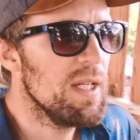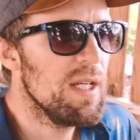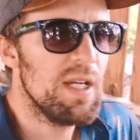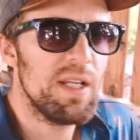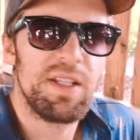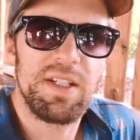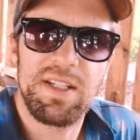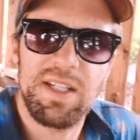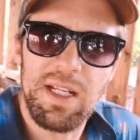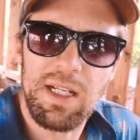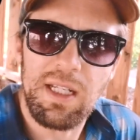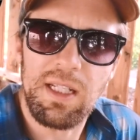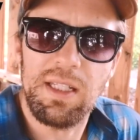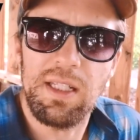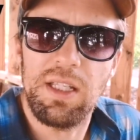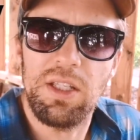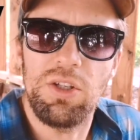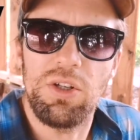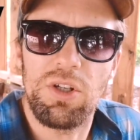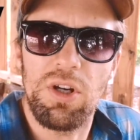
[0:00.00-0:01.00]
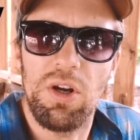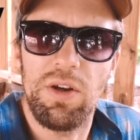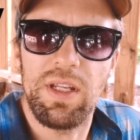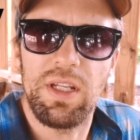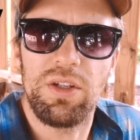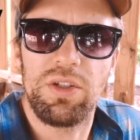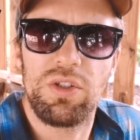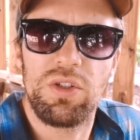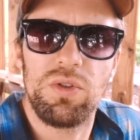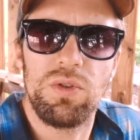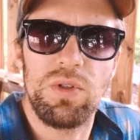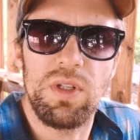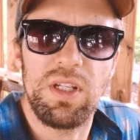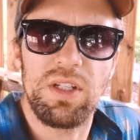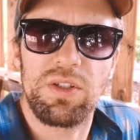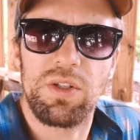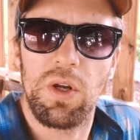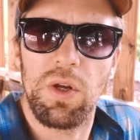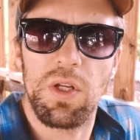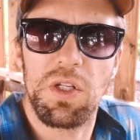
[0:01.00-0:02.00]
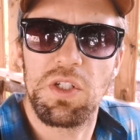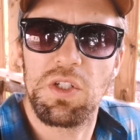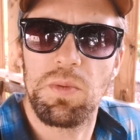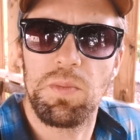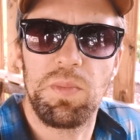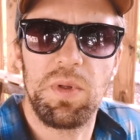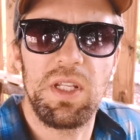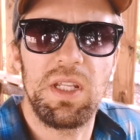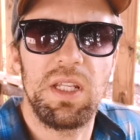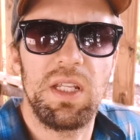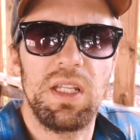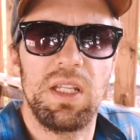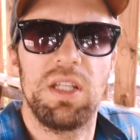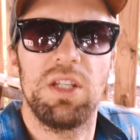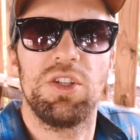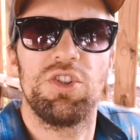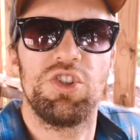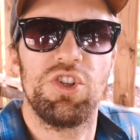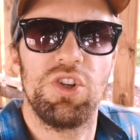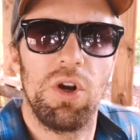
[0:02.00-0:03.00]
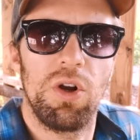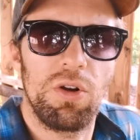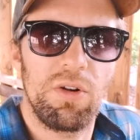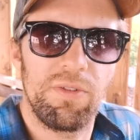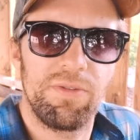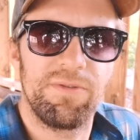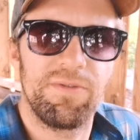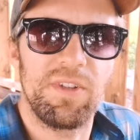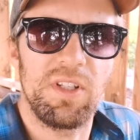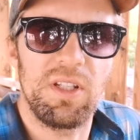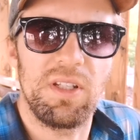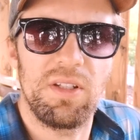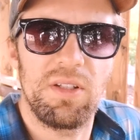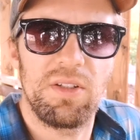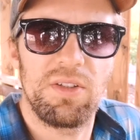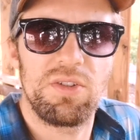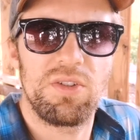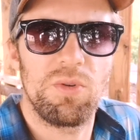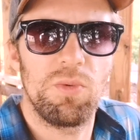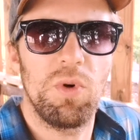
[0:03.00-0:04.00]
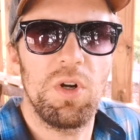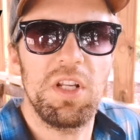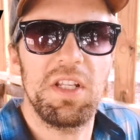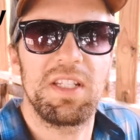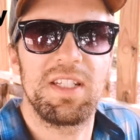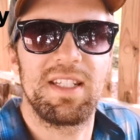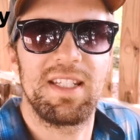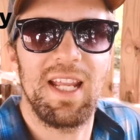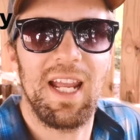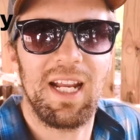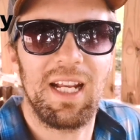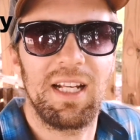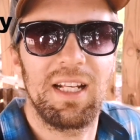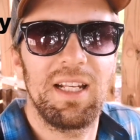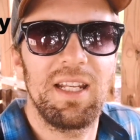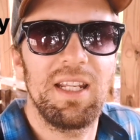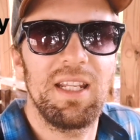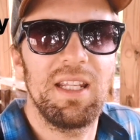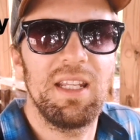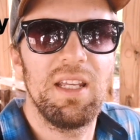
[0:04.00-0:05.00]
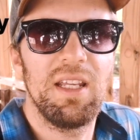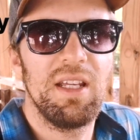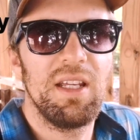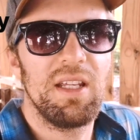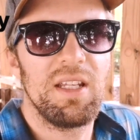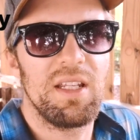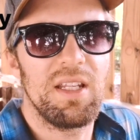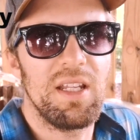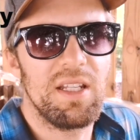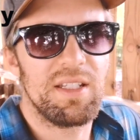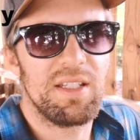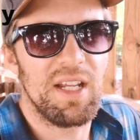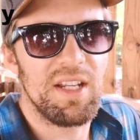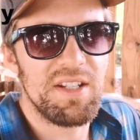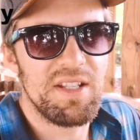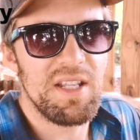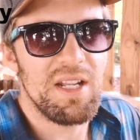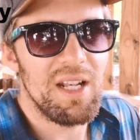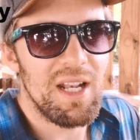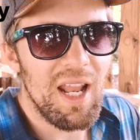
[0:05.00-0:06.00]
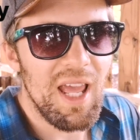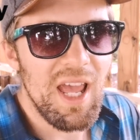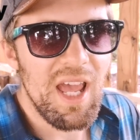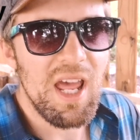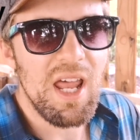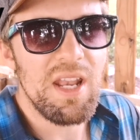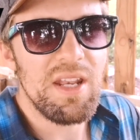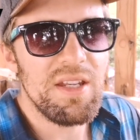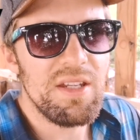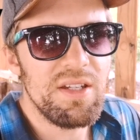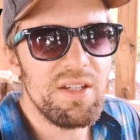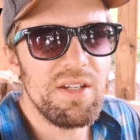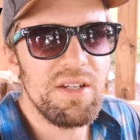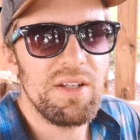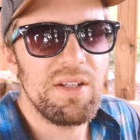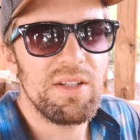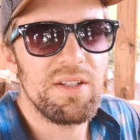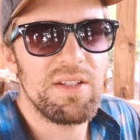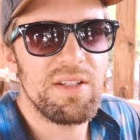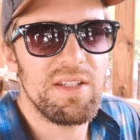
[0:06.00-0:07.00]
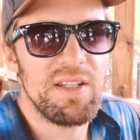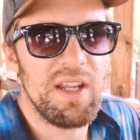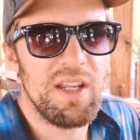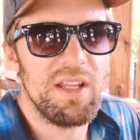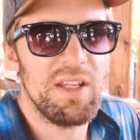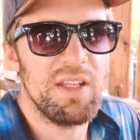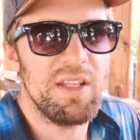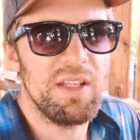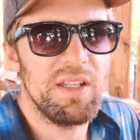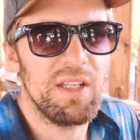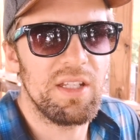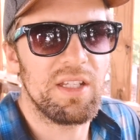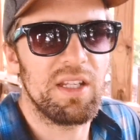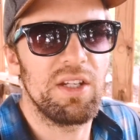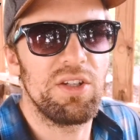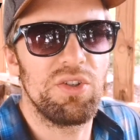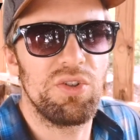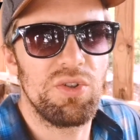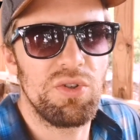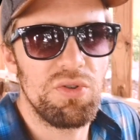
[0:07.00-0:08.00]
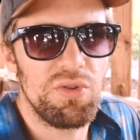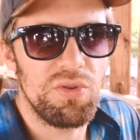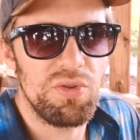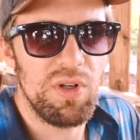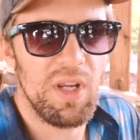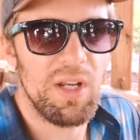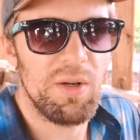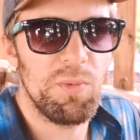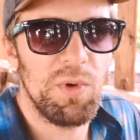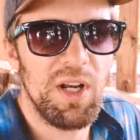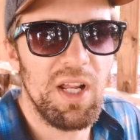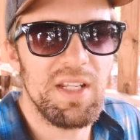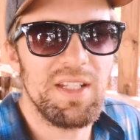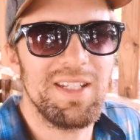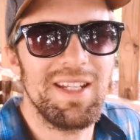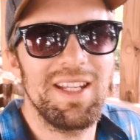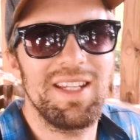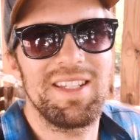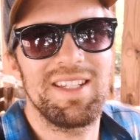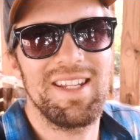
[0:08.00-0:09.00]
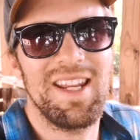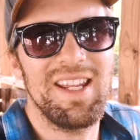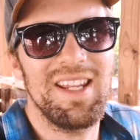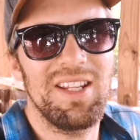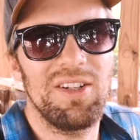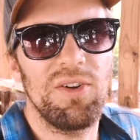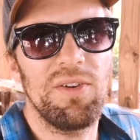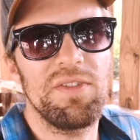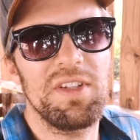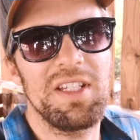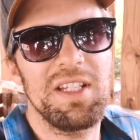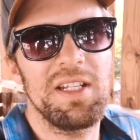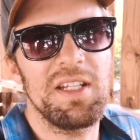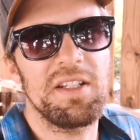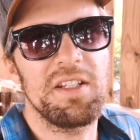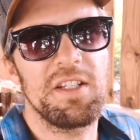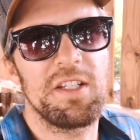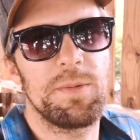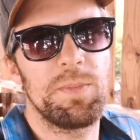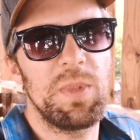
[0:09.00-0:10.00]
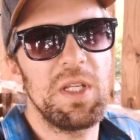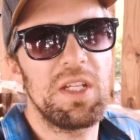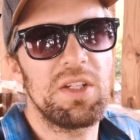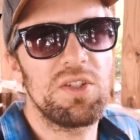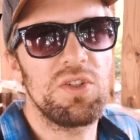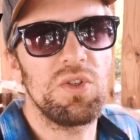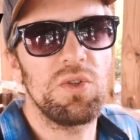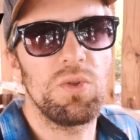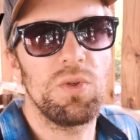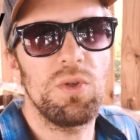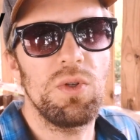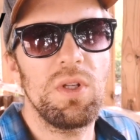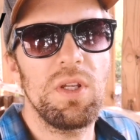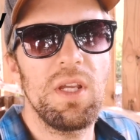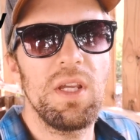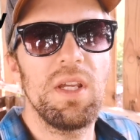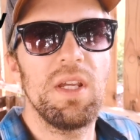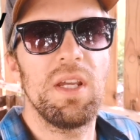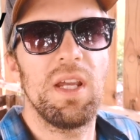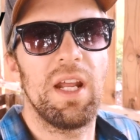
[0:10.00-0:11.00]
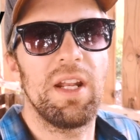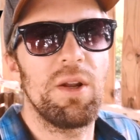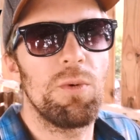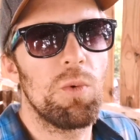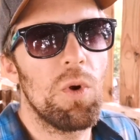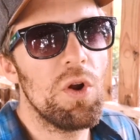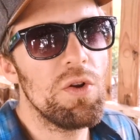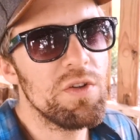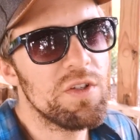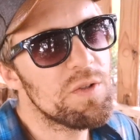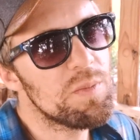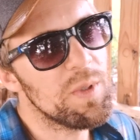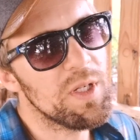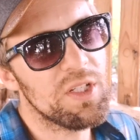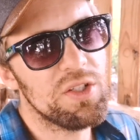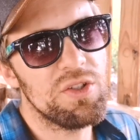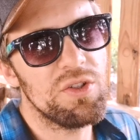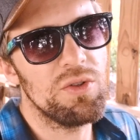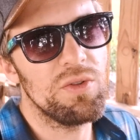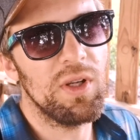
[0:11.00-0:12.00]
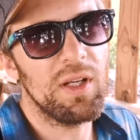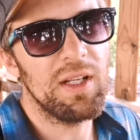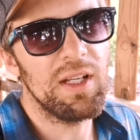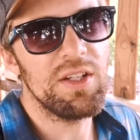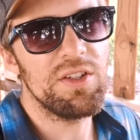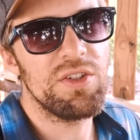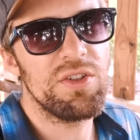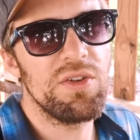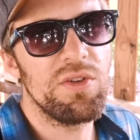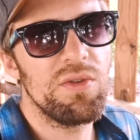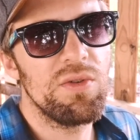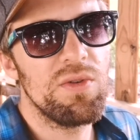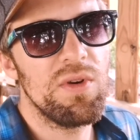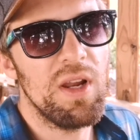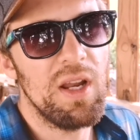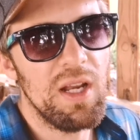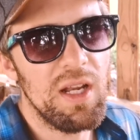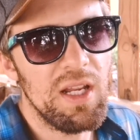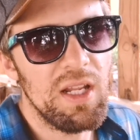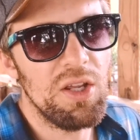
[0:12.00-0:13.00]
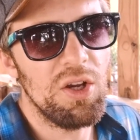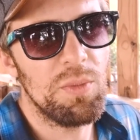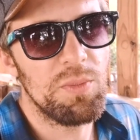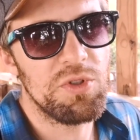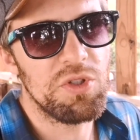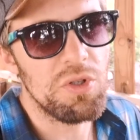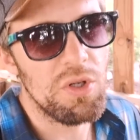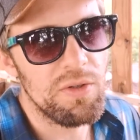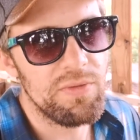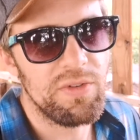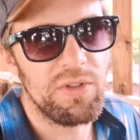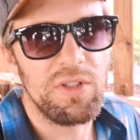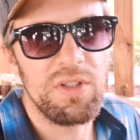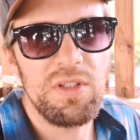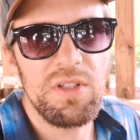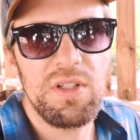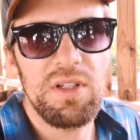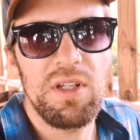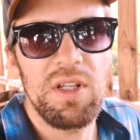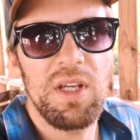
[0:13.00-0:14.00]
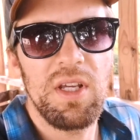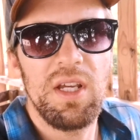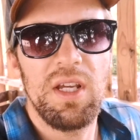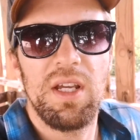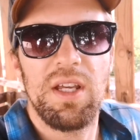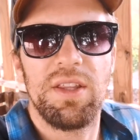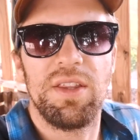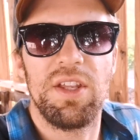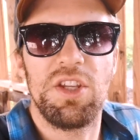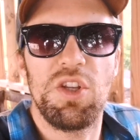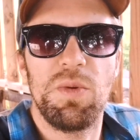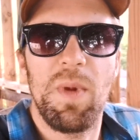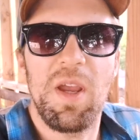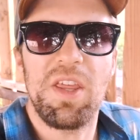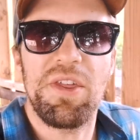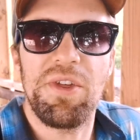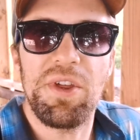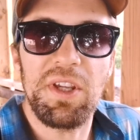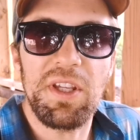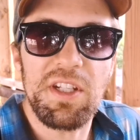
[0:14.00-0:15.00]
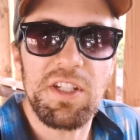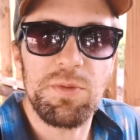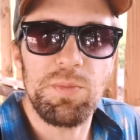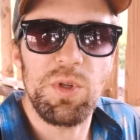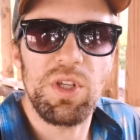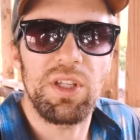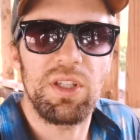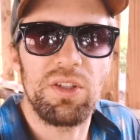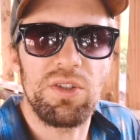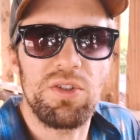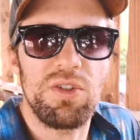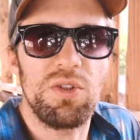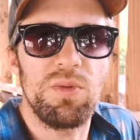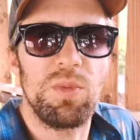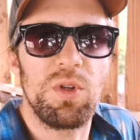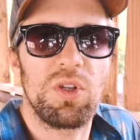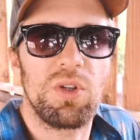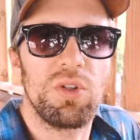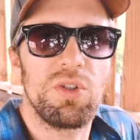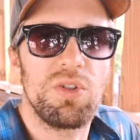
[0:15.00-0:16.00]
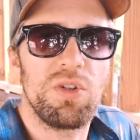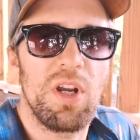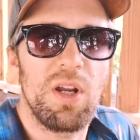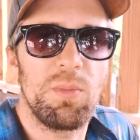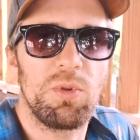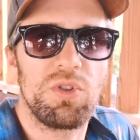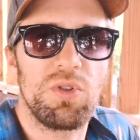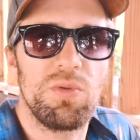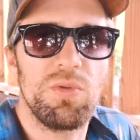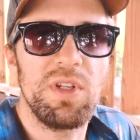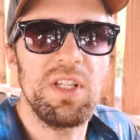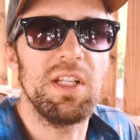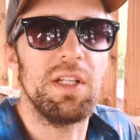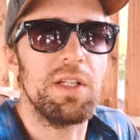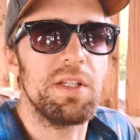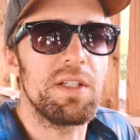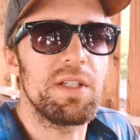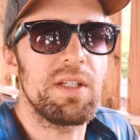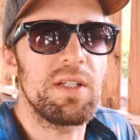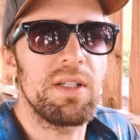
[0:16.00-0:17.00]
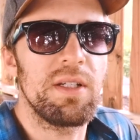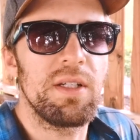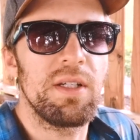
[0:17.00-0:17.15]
The second thing you go into is going to be geography. So what exactly does the land say it can do? And when I say, it obviously doesn't speak to you, and it won't speak to you unless you're really observant. Then you may think it's speaking to you because you're able to read it.